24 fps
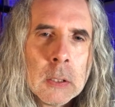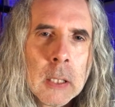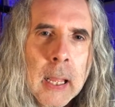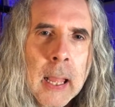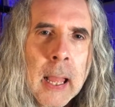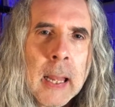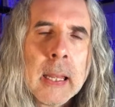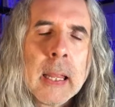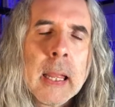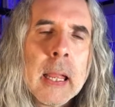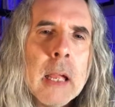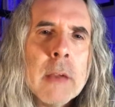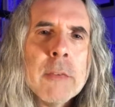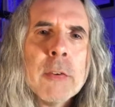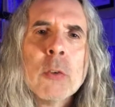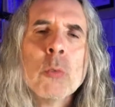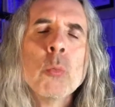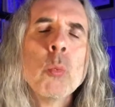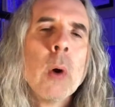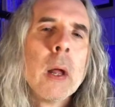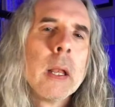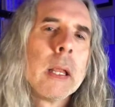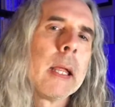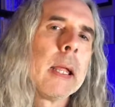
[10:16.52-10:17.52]
And
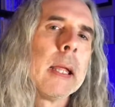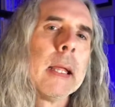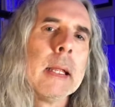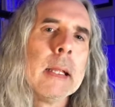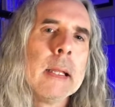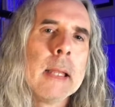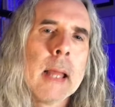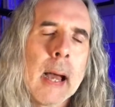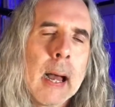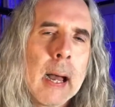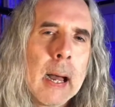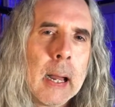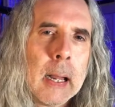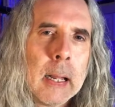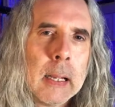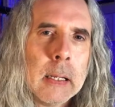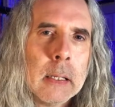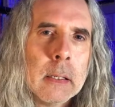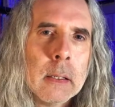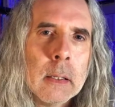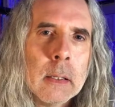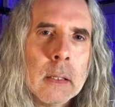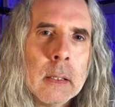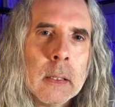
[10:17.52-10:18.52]
even when he
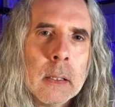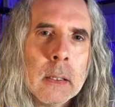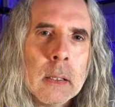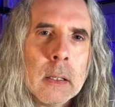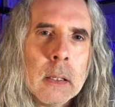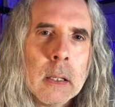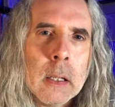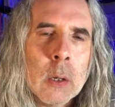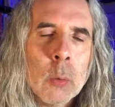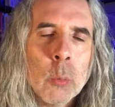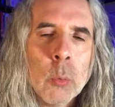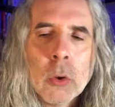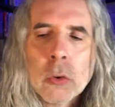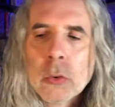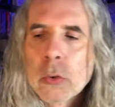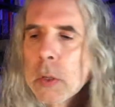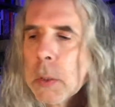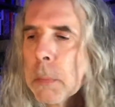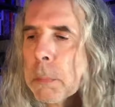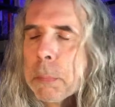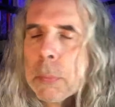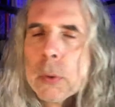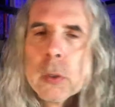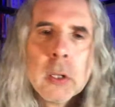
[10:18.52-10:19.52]
died, it was
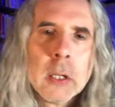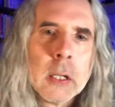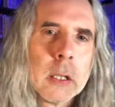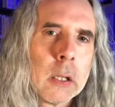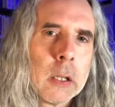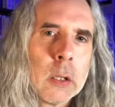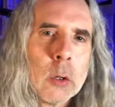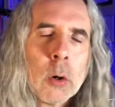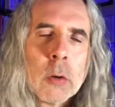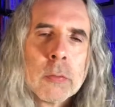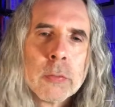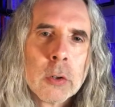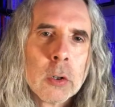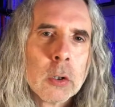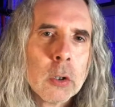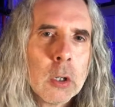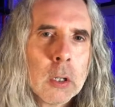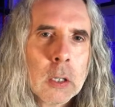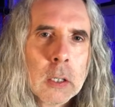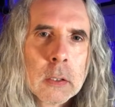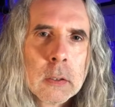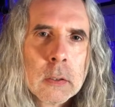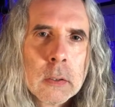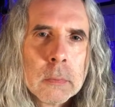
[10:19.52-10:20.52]
completely
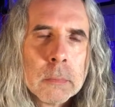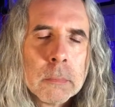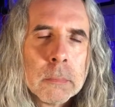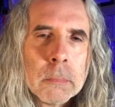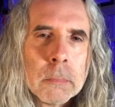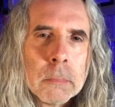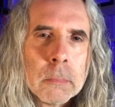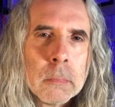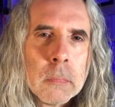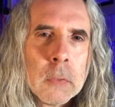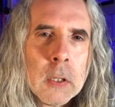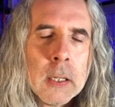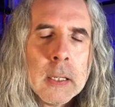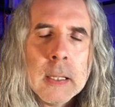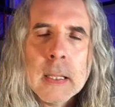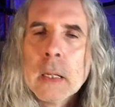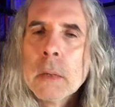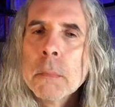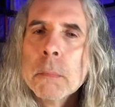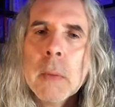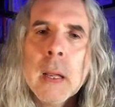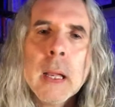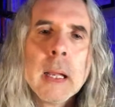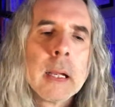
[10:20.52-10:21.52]
overlooked,
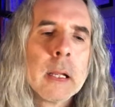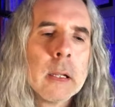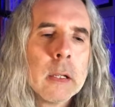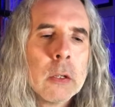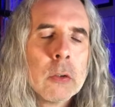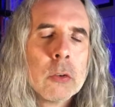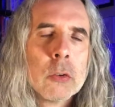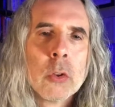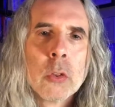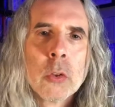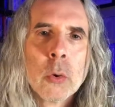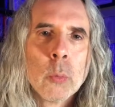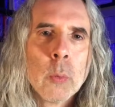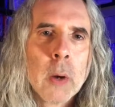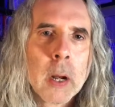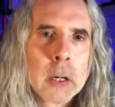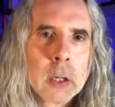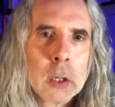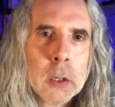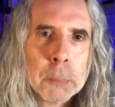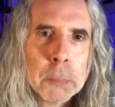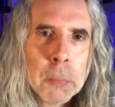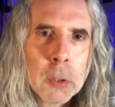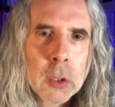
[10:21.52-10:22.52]
didn't make it into the
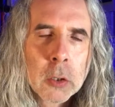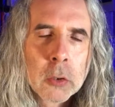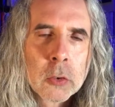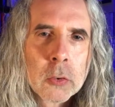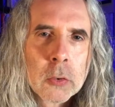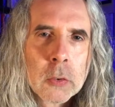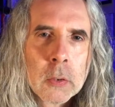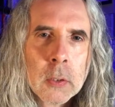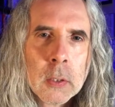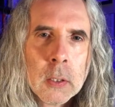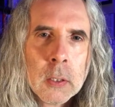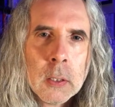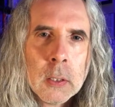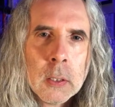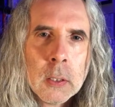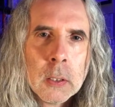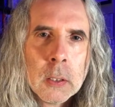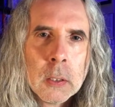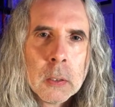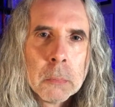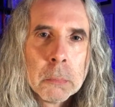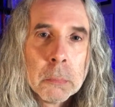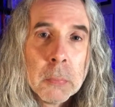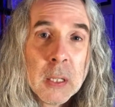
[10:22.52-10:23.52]
record books.
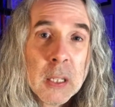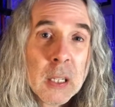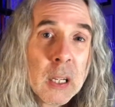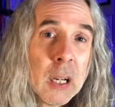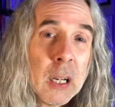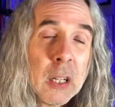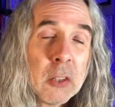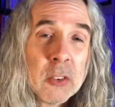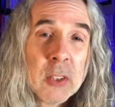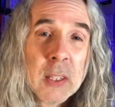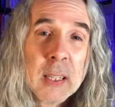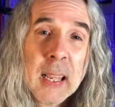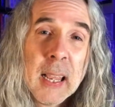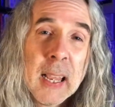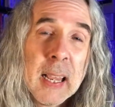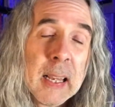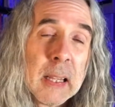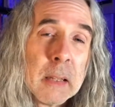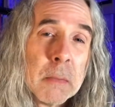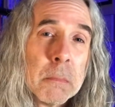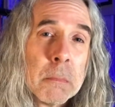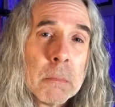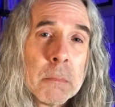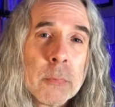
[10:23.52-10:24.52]
Because
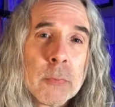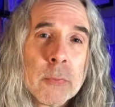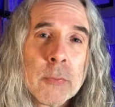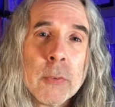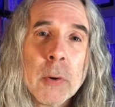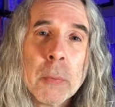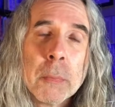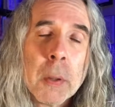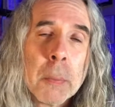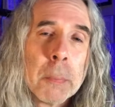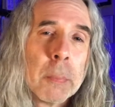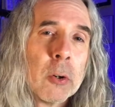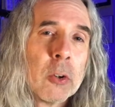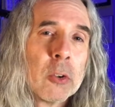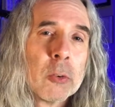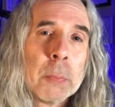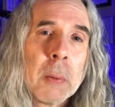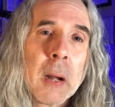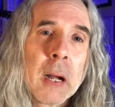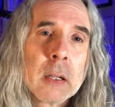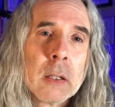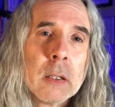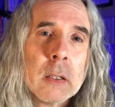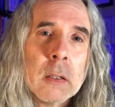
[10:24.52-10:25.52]
again, from the
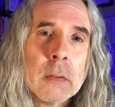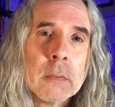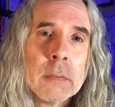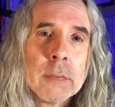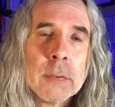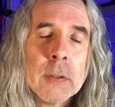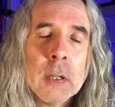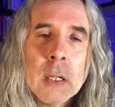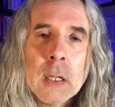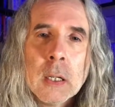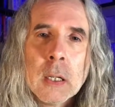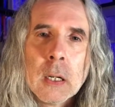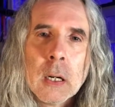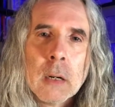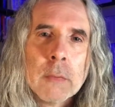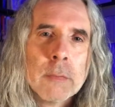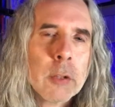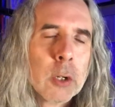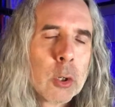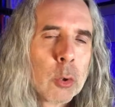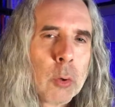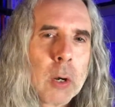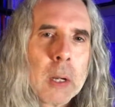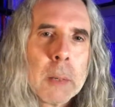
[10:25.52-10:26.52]
perspective of
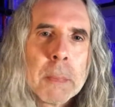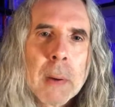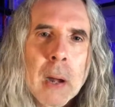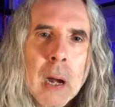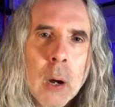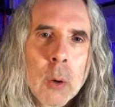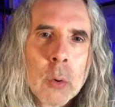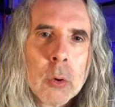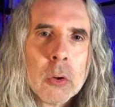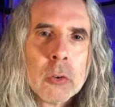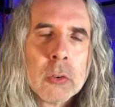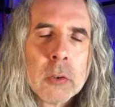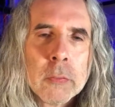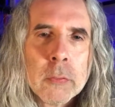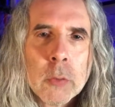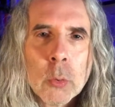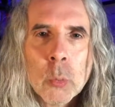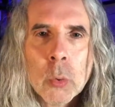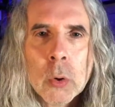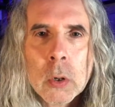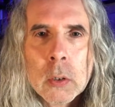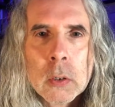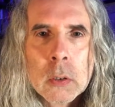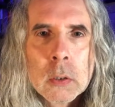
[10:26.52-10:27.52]
the great powers of the
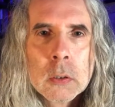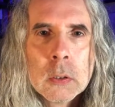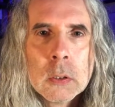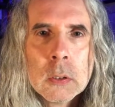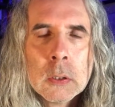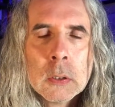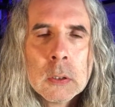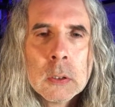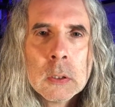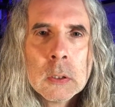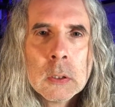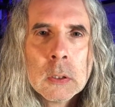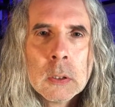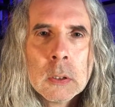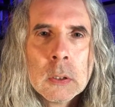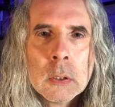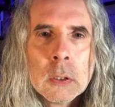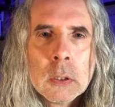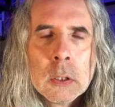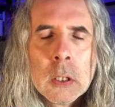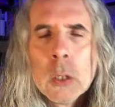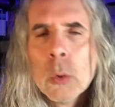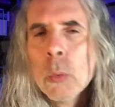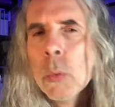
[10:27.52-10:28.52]
world,
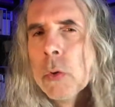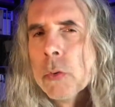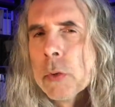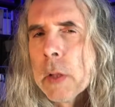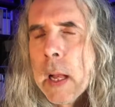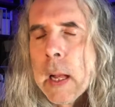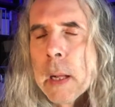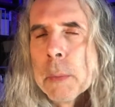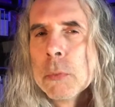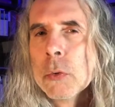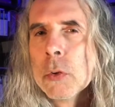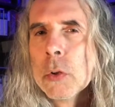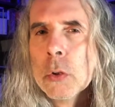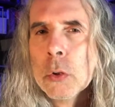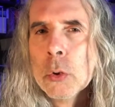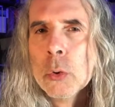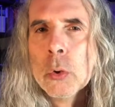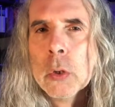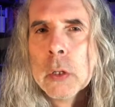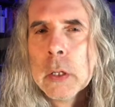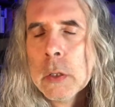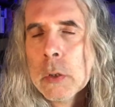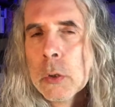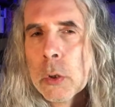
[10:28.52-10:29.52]
he was
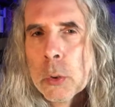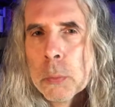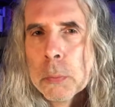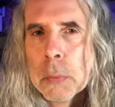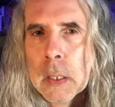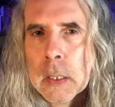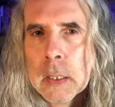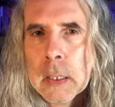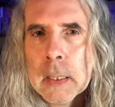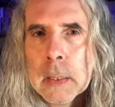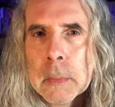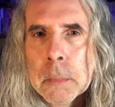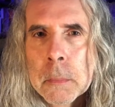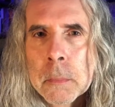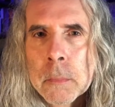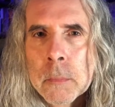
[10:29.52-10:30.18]
absolutely nobody.